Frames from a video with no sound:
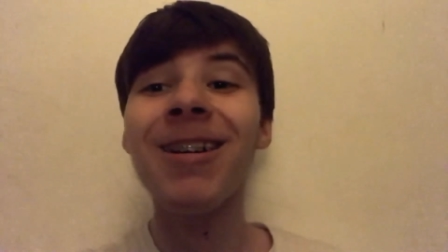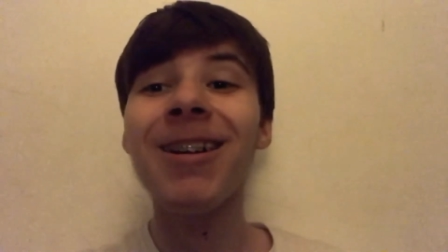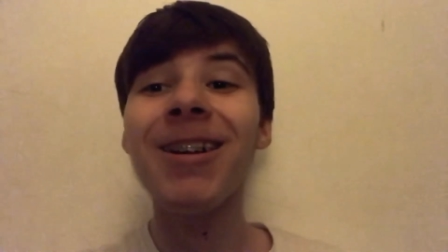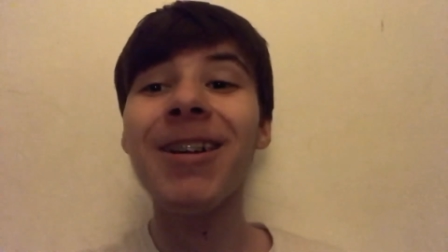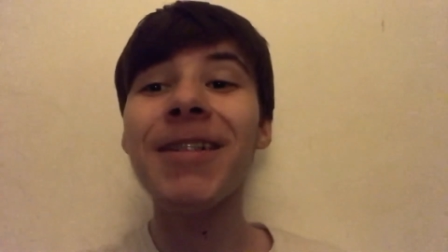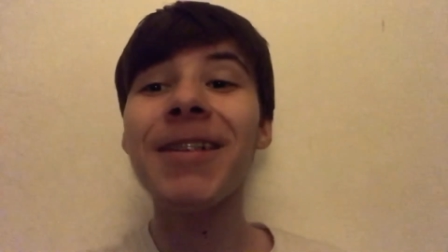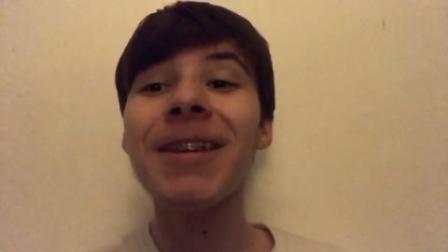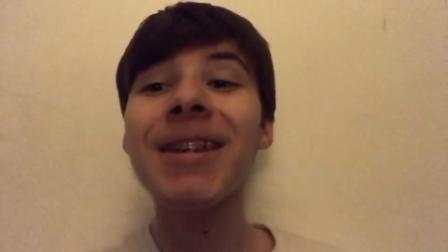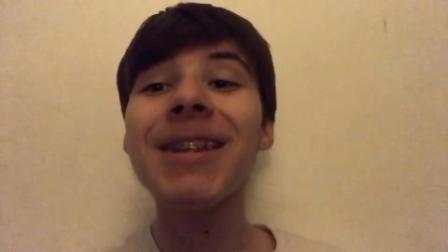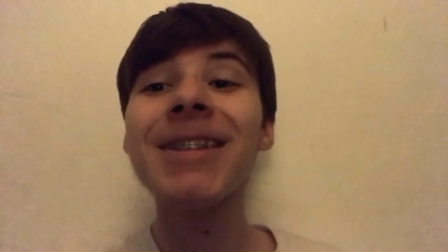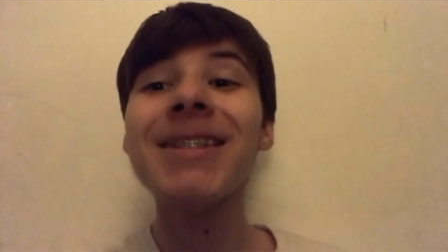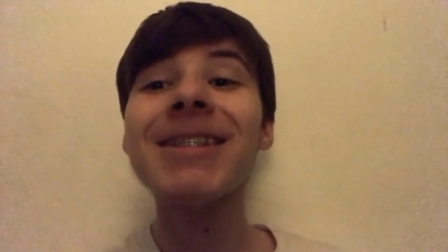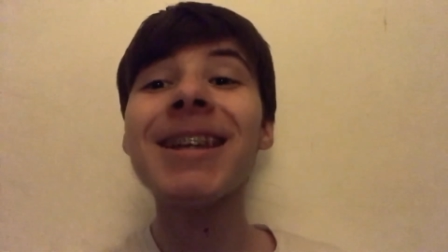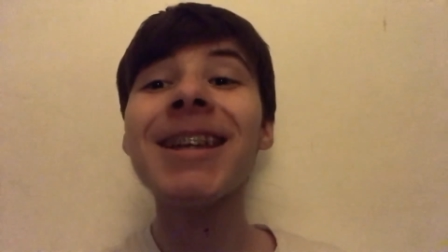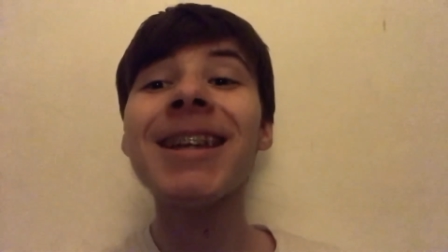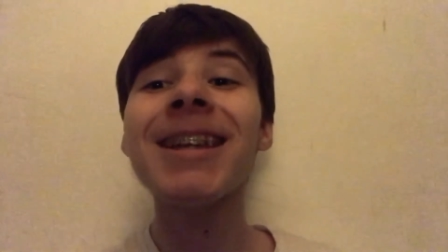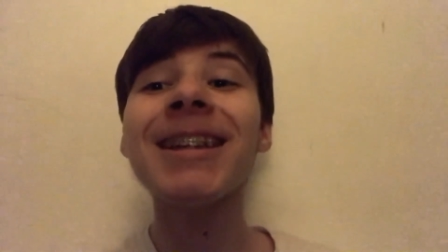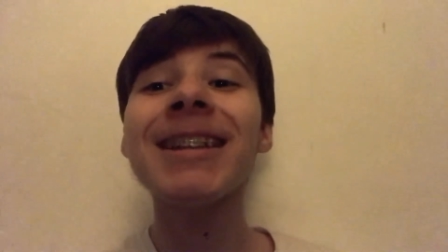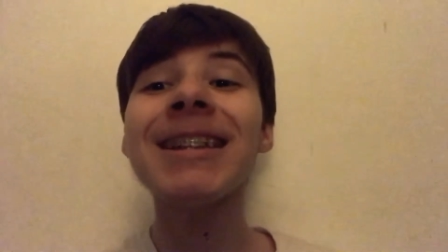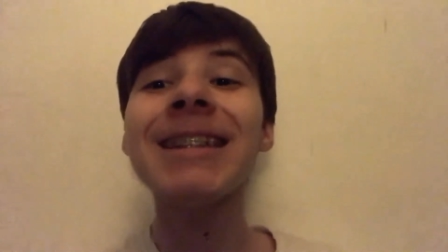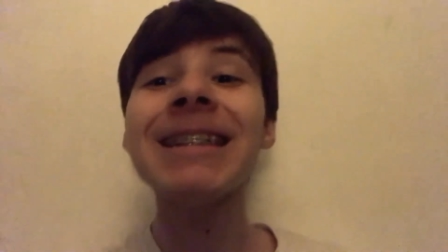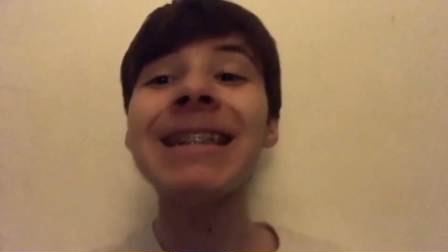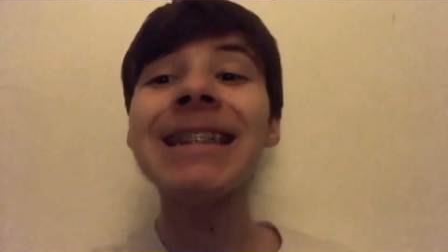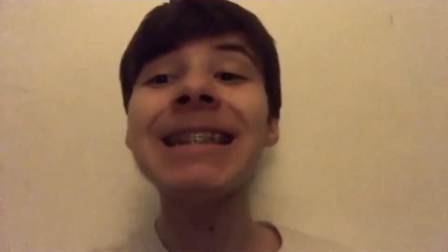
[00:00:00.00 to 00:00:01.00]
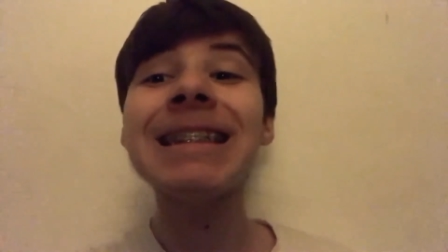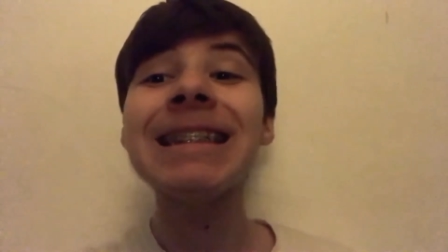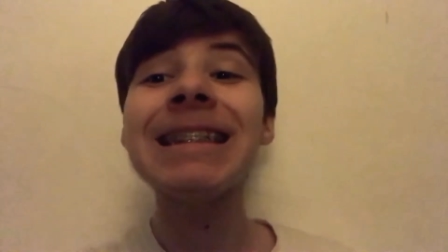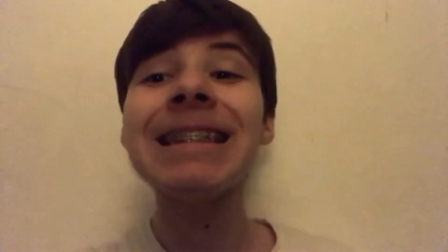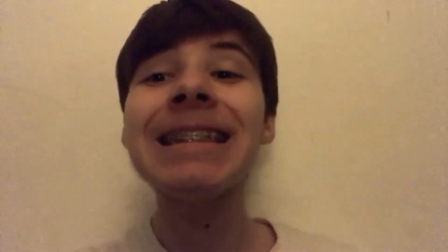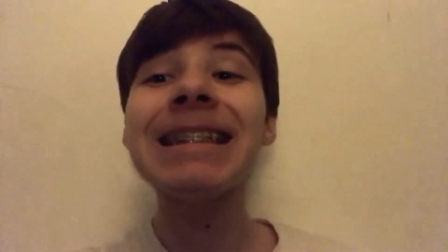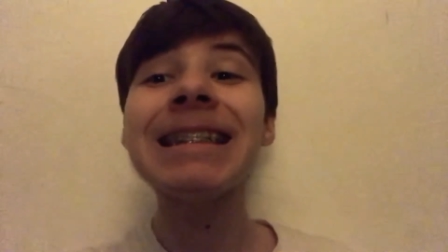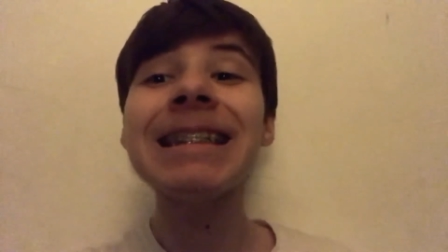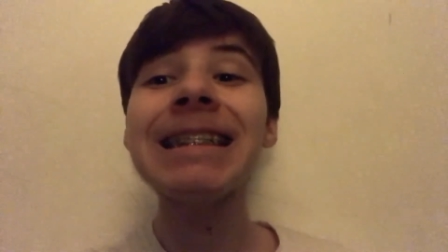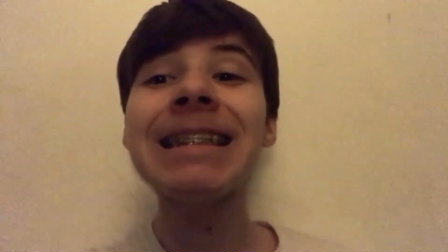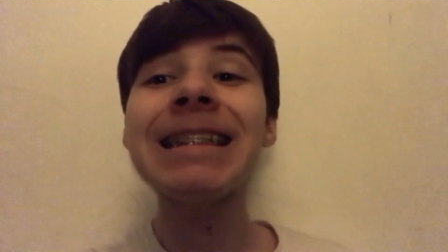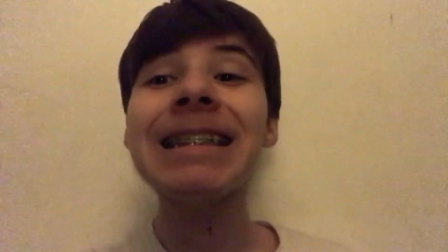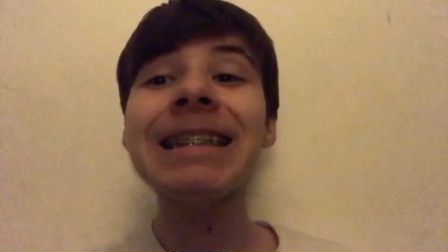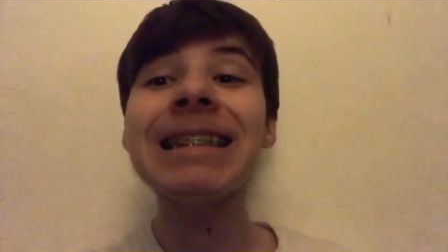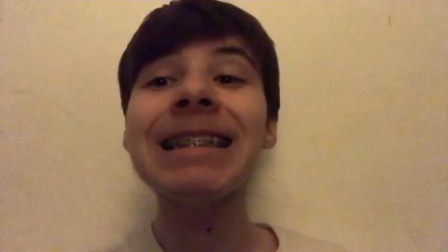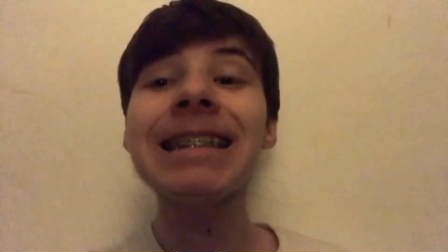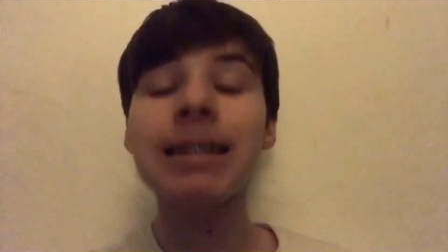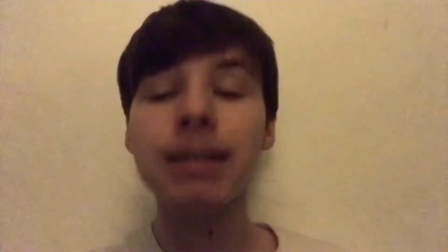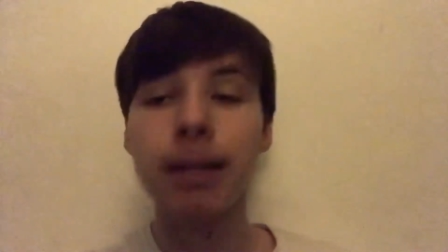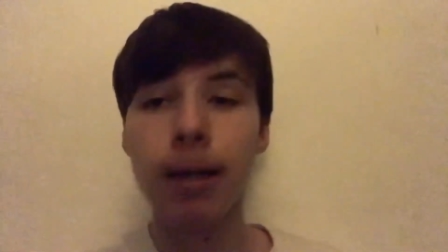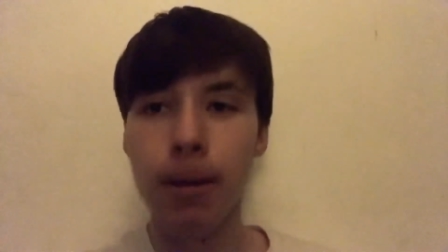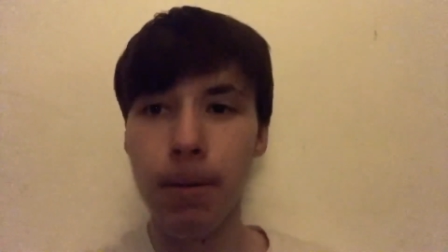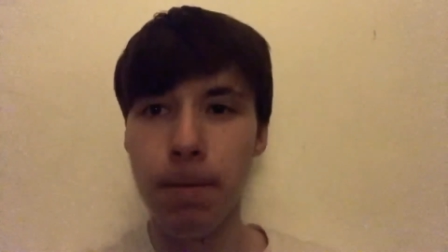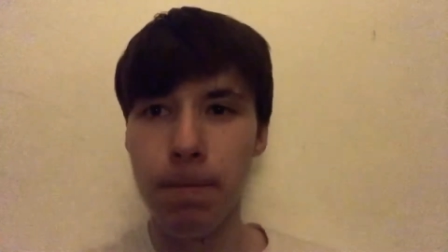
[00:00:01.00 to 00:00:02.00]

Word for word: you can see. Yeah.